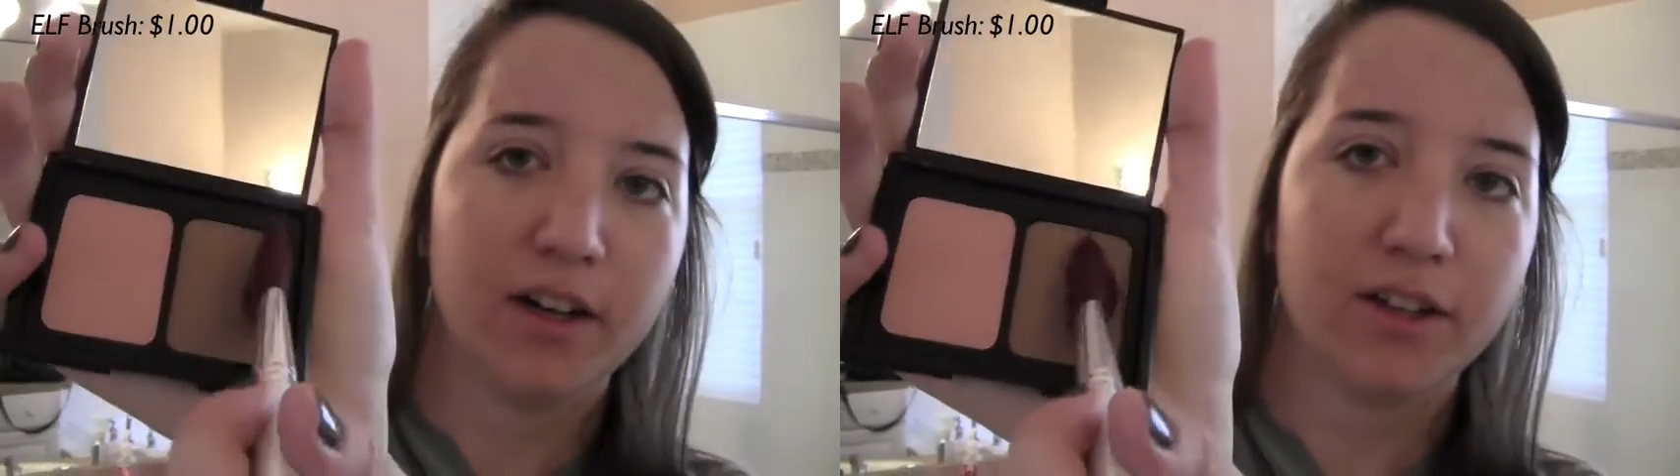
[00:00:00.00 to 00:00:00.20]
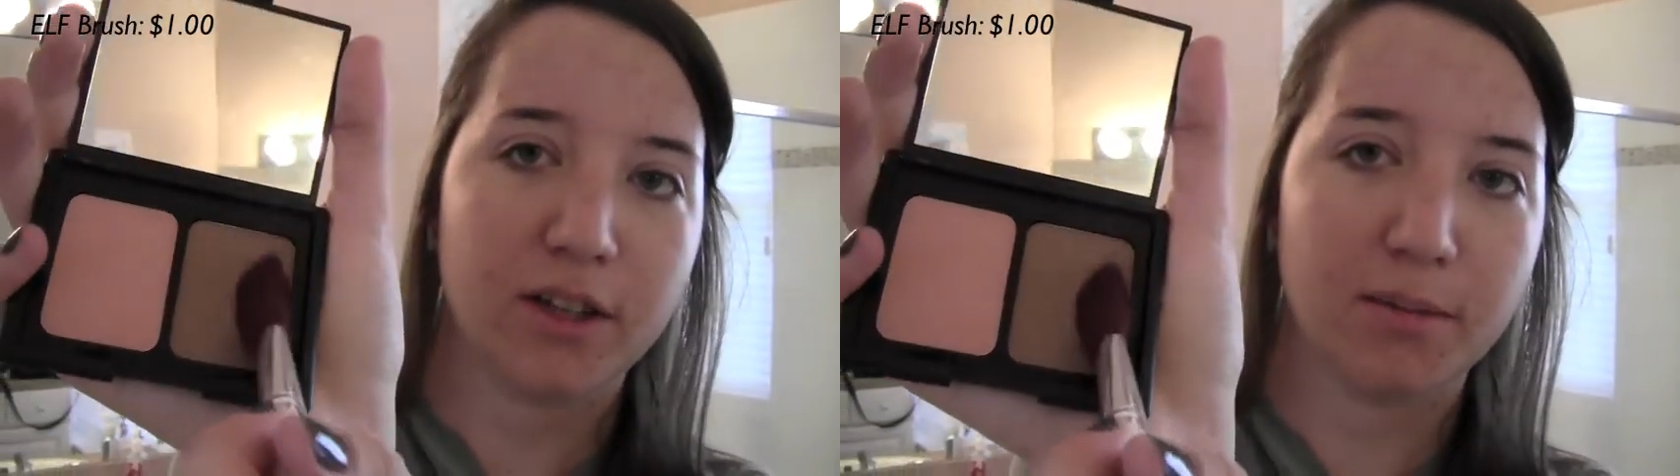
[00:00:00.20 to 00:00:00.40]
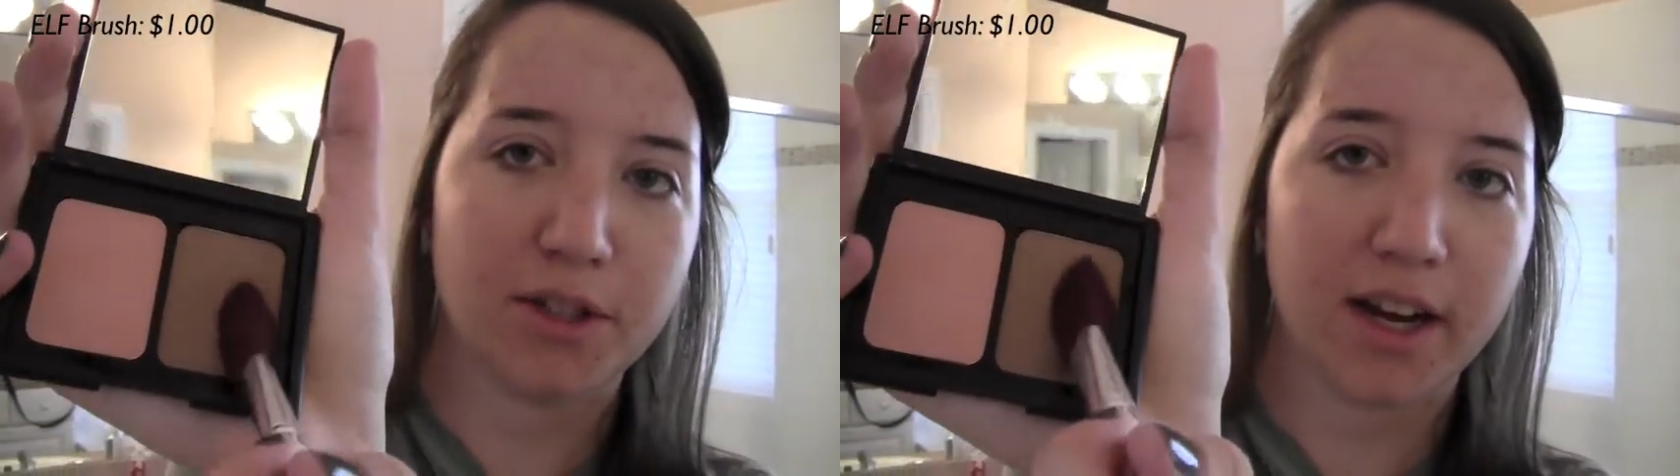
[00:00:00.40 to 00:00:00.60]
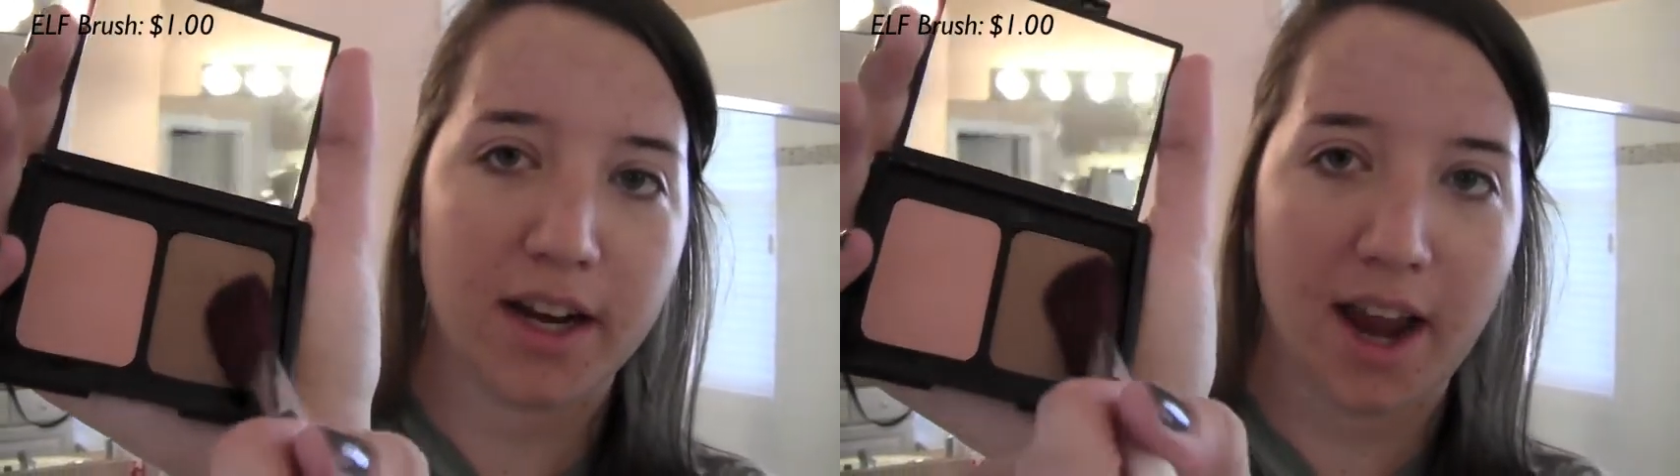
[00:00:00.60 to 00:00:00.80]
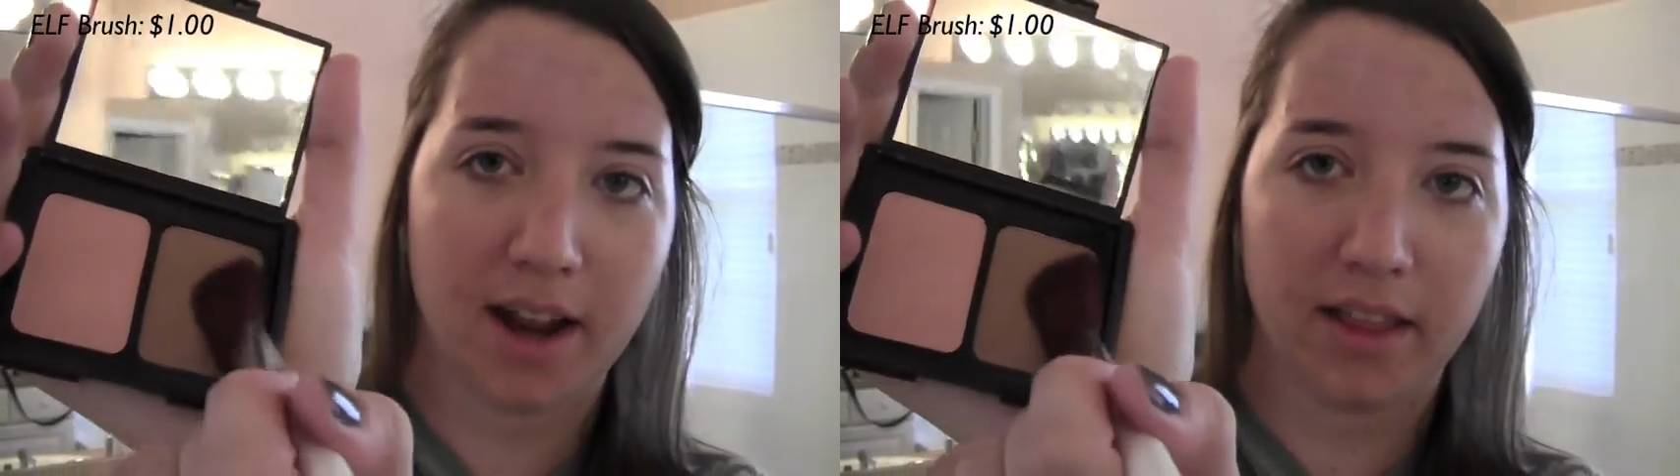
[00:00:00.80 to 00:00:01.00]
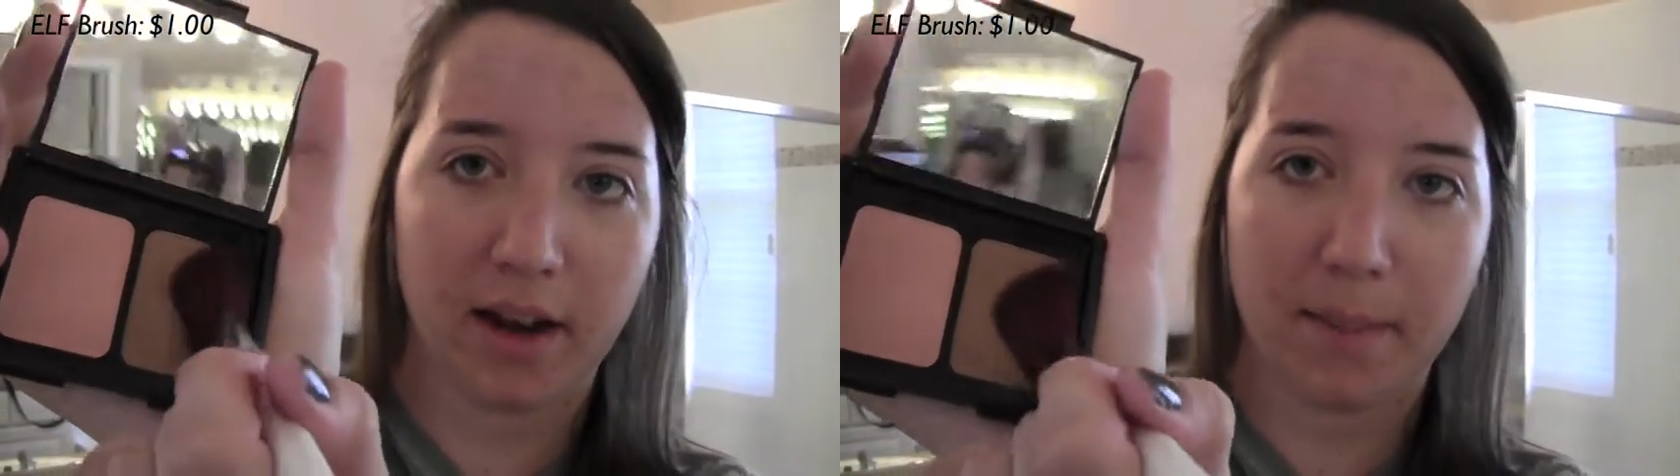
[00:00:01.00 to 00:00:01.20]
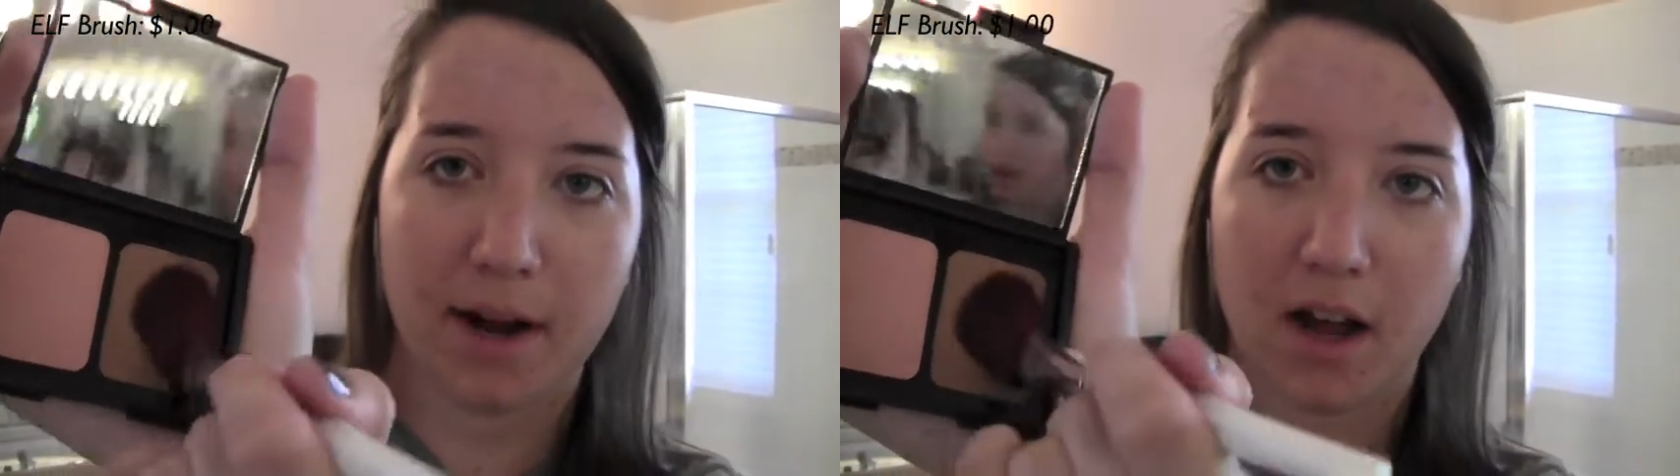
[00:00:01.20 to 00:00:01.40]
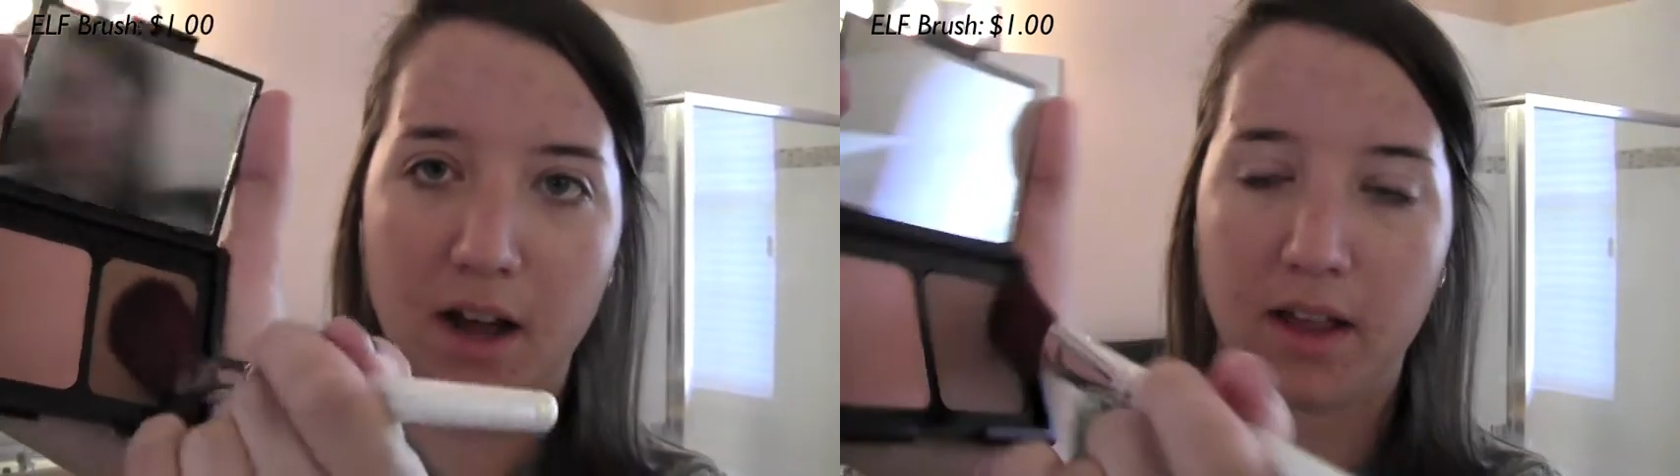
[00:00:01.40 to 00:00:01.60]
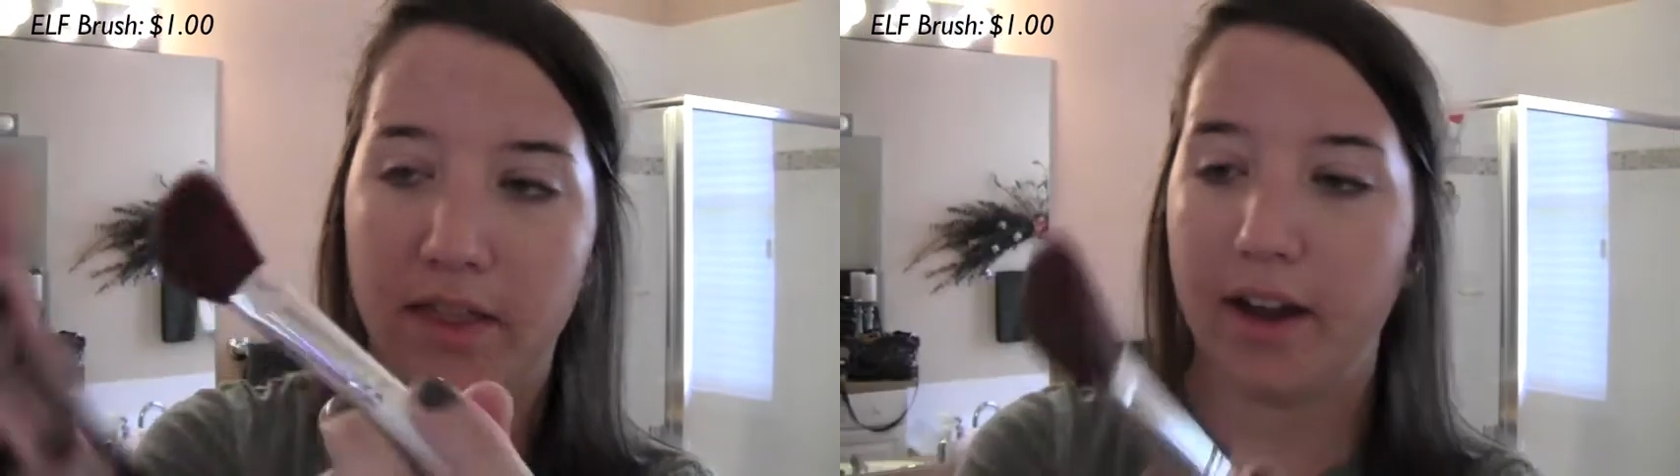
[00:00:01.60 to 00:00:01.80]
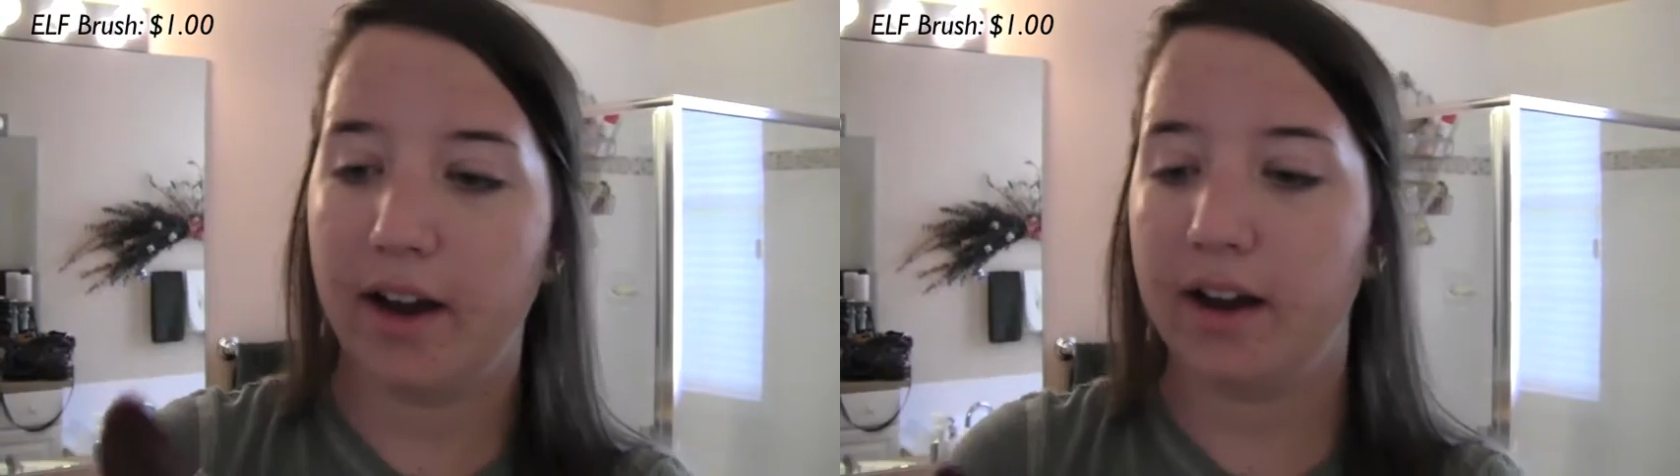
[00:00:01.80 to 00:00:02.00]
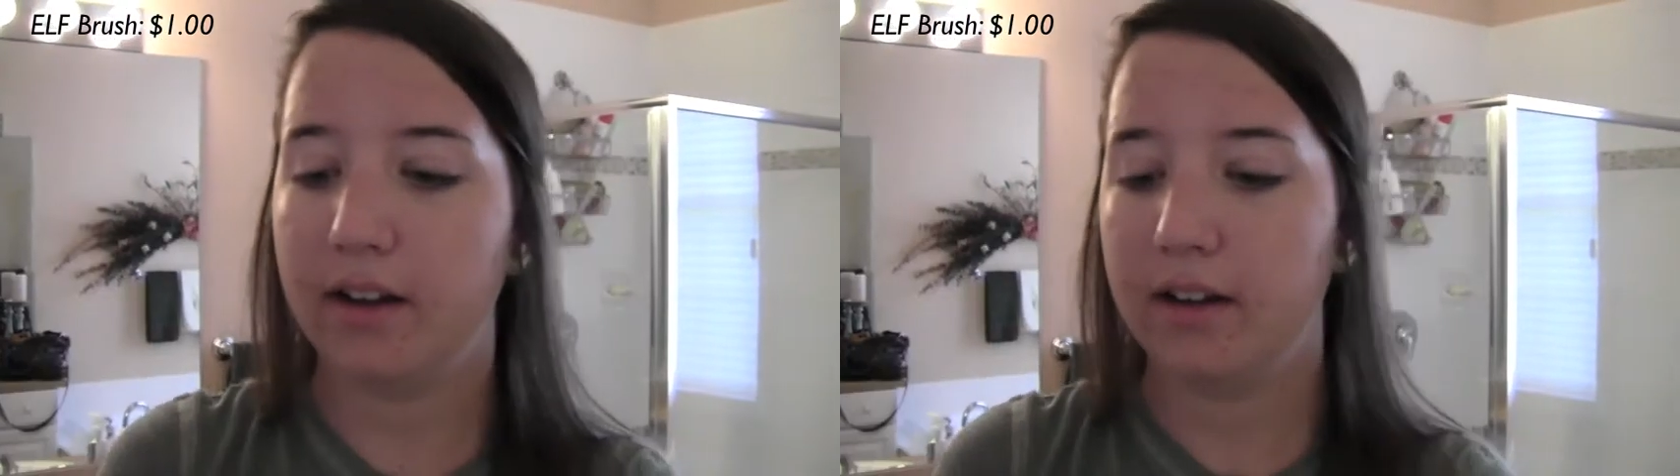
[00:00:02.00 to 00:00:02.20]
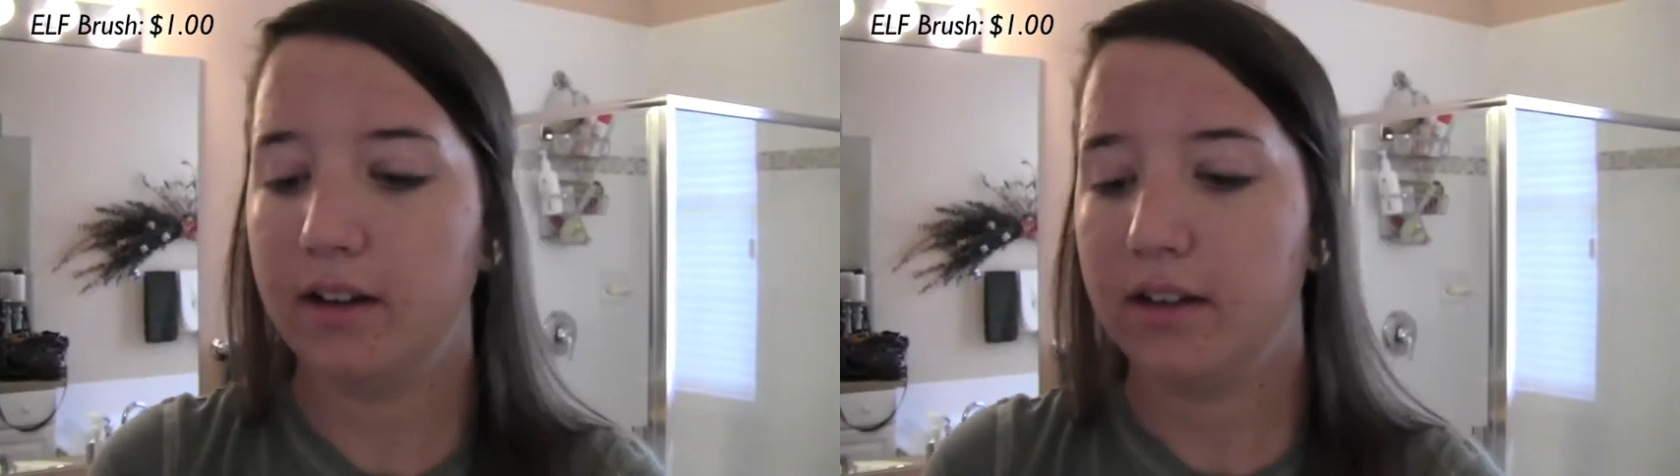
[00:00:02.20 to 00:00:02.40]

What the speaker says: So I'm just going to get a little bit on there,